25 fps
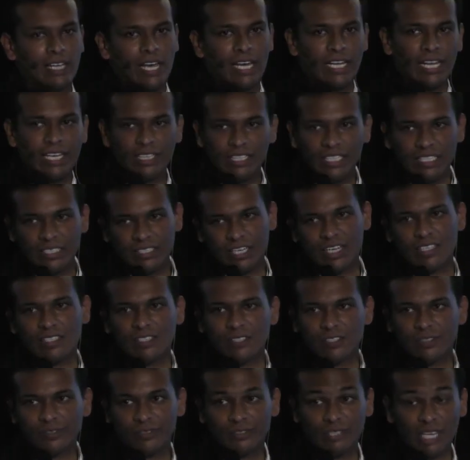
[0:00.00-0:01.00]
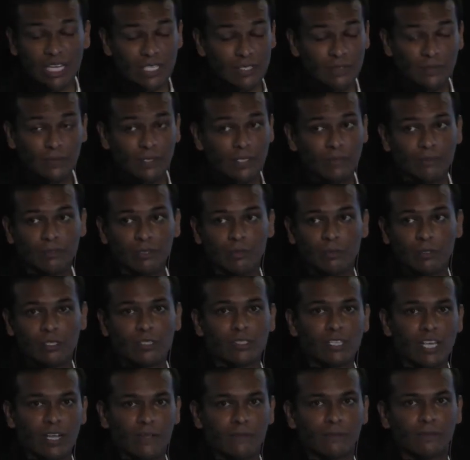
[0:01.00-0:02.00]
And I think that's one of the
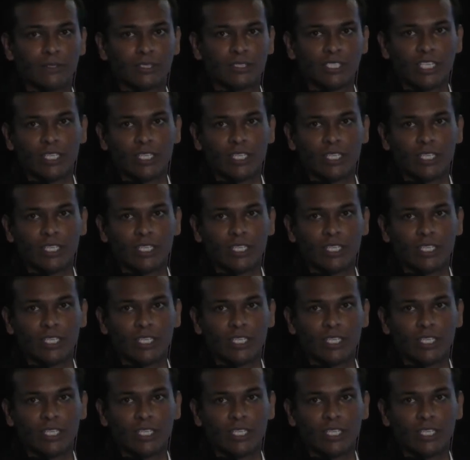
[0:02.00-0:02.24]
most helpful